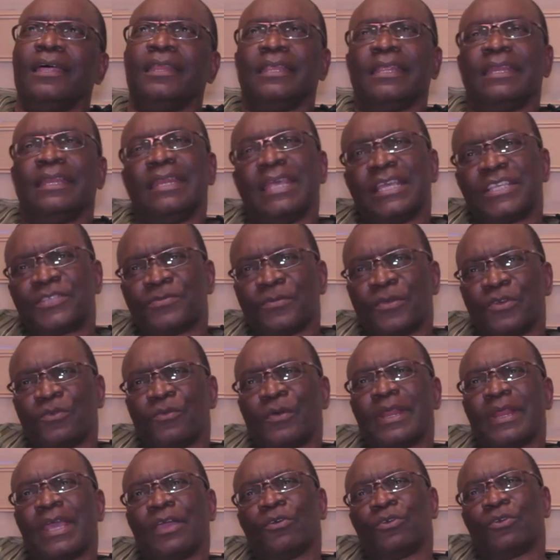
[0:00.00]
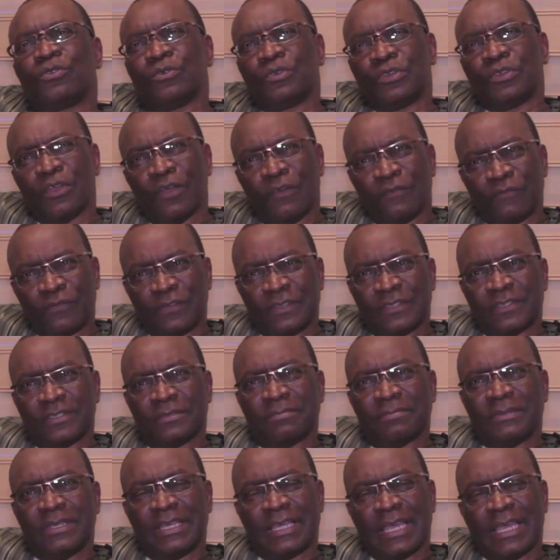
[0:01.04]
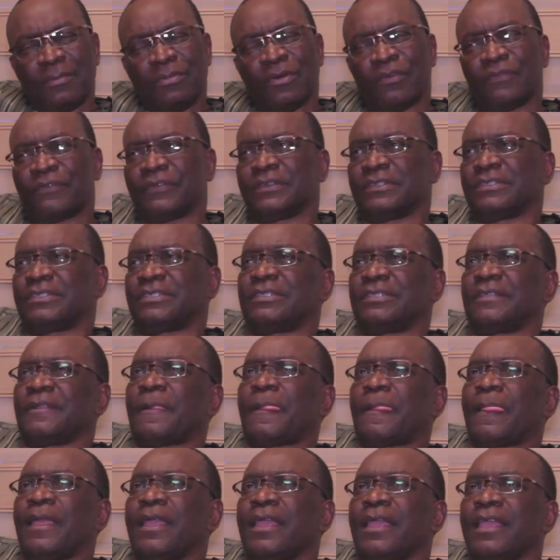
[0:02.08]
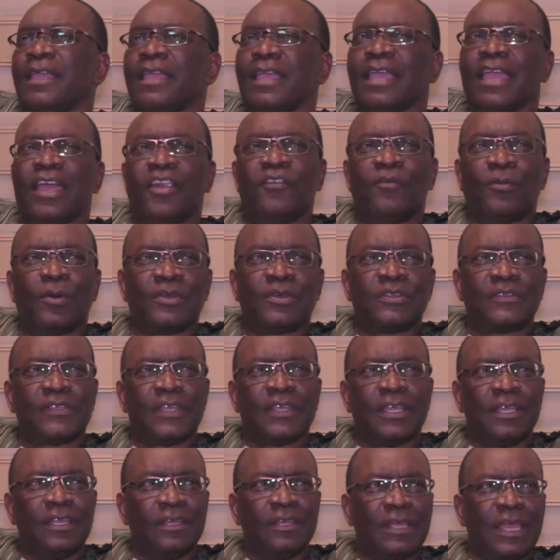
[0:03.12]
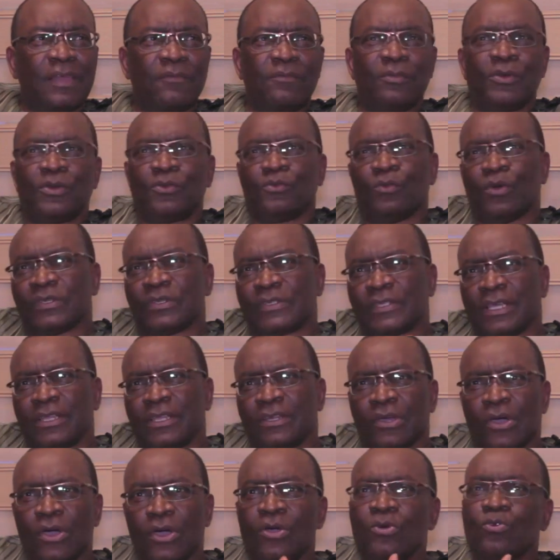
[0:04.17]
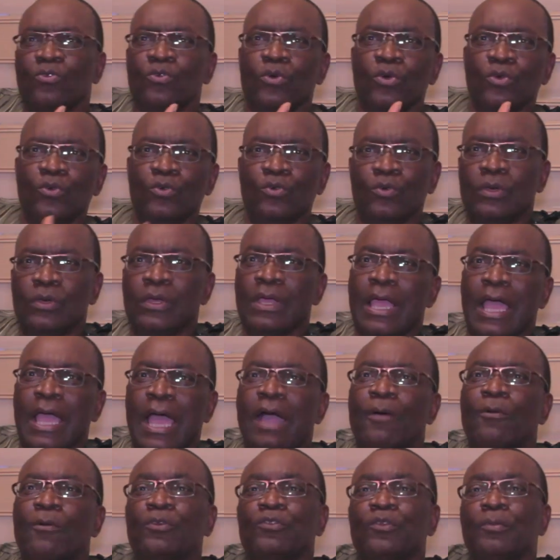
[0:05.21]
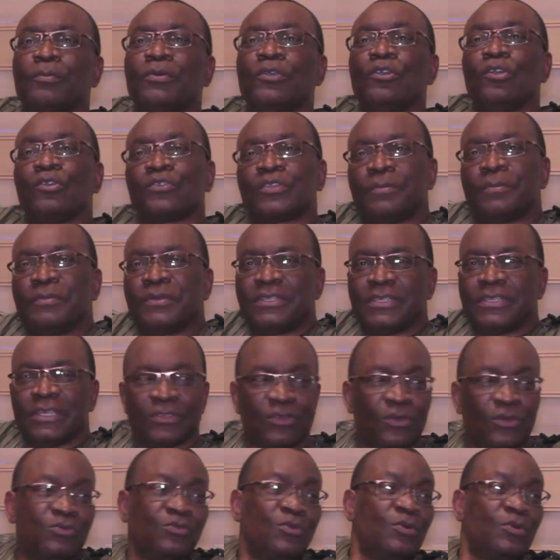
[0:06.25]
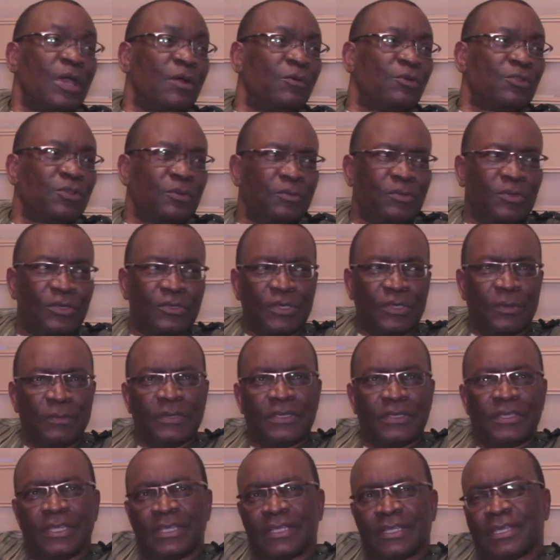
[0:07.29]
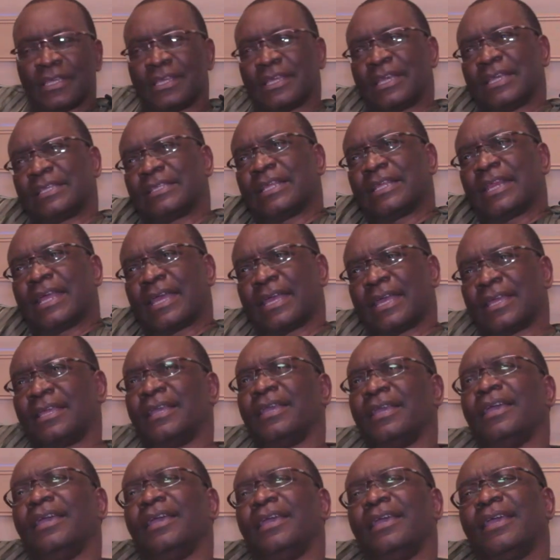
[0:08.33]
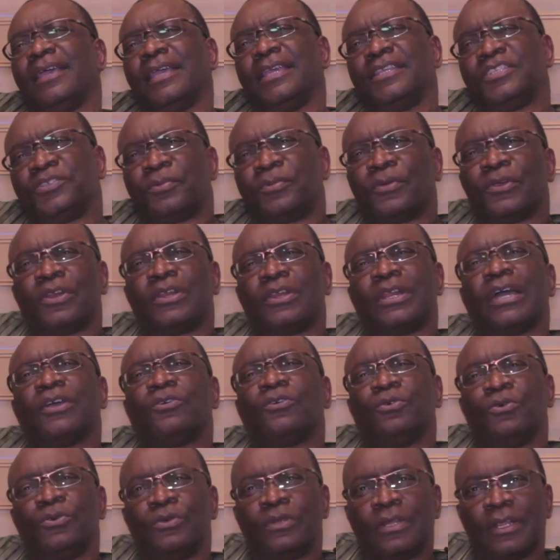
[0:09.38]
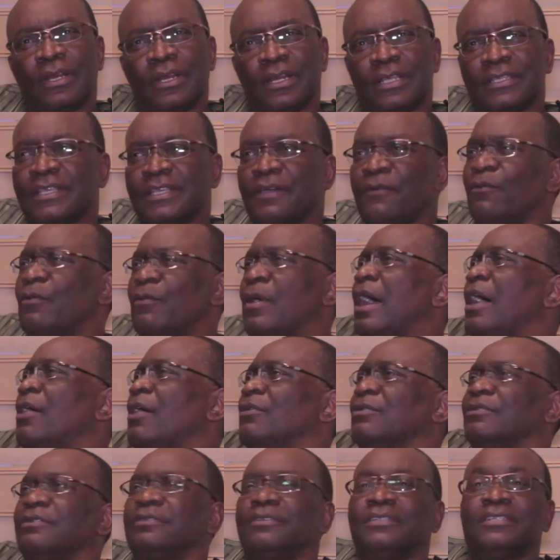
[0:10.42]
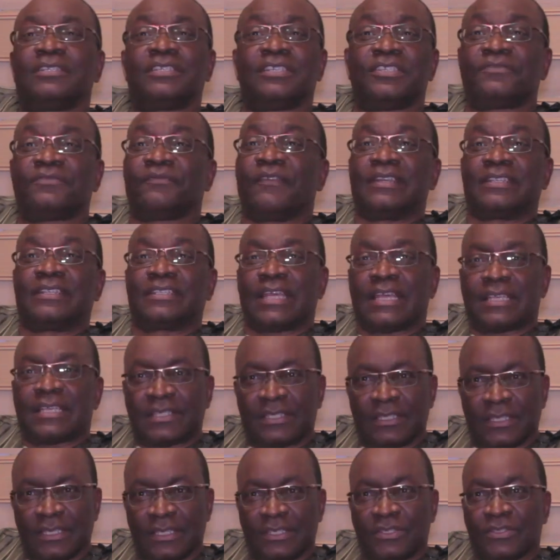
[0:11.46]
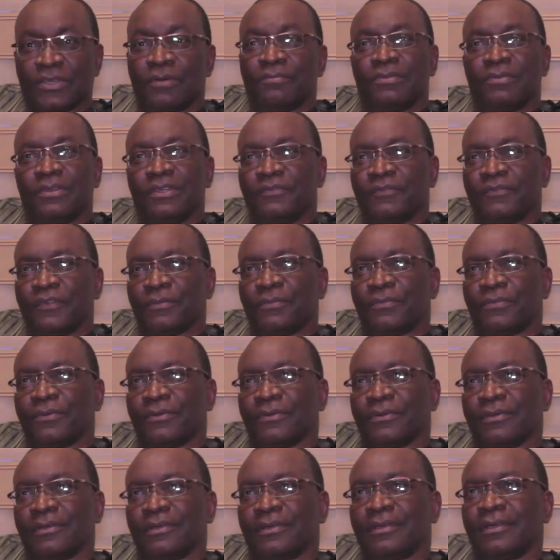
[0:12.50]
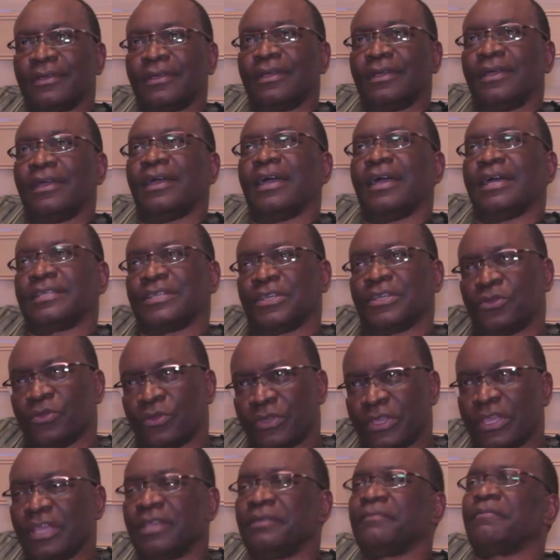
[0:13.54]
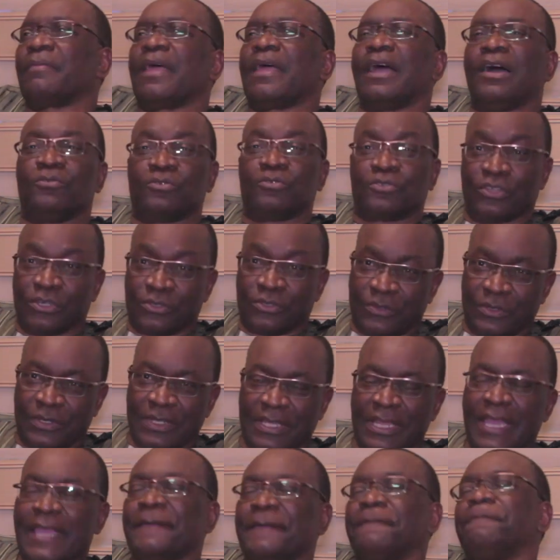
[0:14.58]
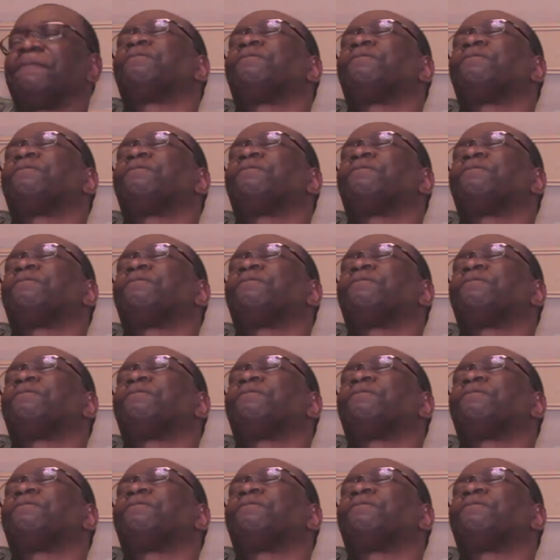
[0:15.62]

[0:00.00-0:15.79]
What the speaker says: The next morning when I got to the office, minicab office, everybody was saying, Uncle Olu, I want to be your sub-agent. Uncle Olu, I want to be your sub-agent. I said, is the product that good? He said, wow, this is fantastic. It's unbelievable. I said, okay, I will talk to the guy.